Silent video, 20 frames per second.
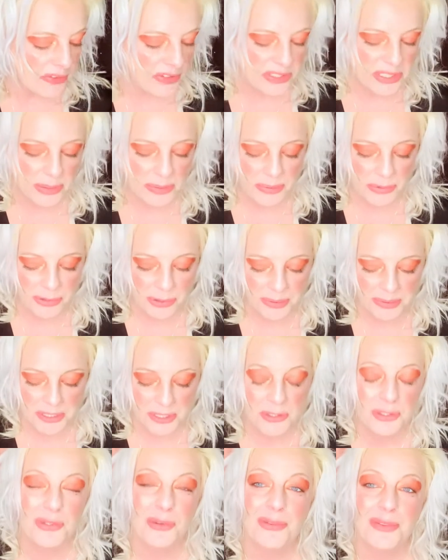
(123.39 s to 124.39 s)

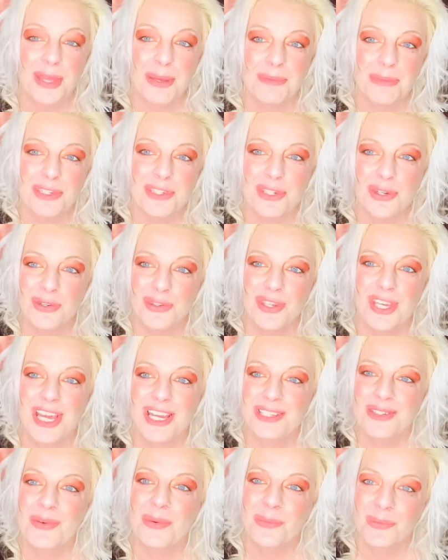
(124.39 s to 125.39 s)
subscription, so let me show you
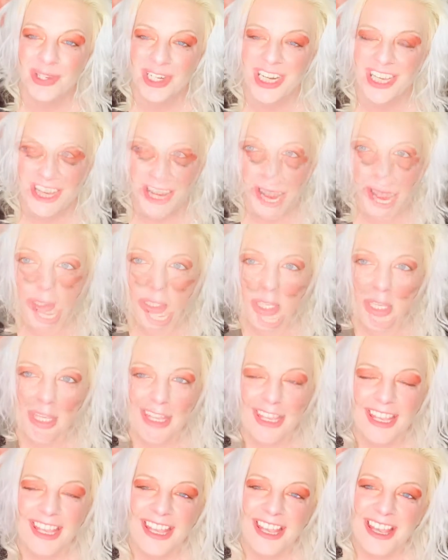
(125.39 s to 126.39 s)
guys what I got.
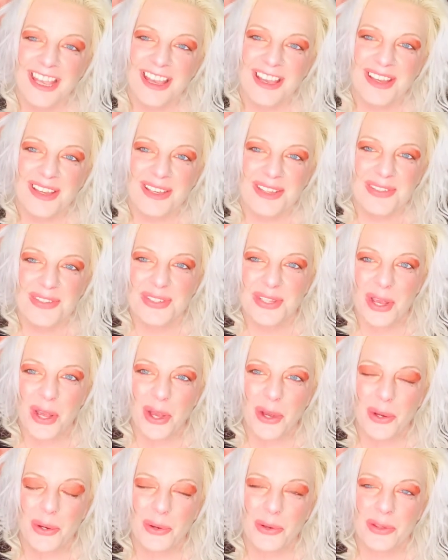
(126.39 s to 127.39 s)
So
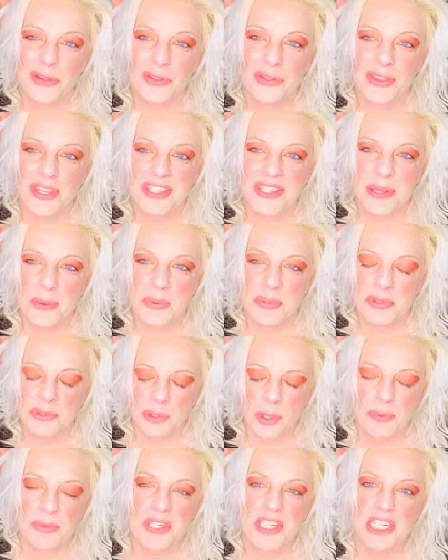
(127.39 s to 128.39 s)
this
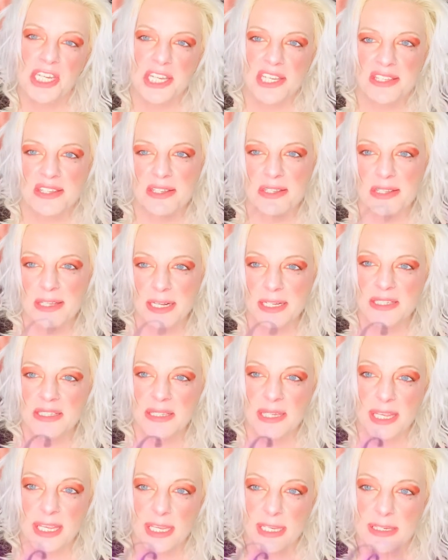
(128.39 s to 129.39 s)
subscription is
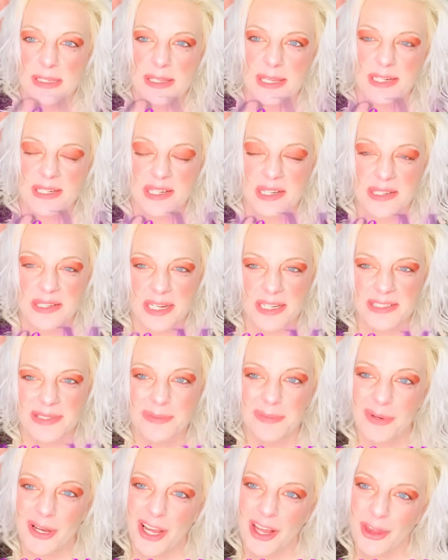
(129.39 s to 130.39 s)
$16.66 a
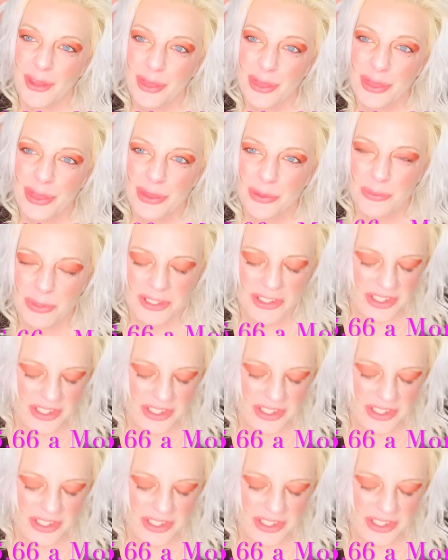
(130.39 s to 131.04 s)
month, which is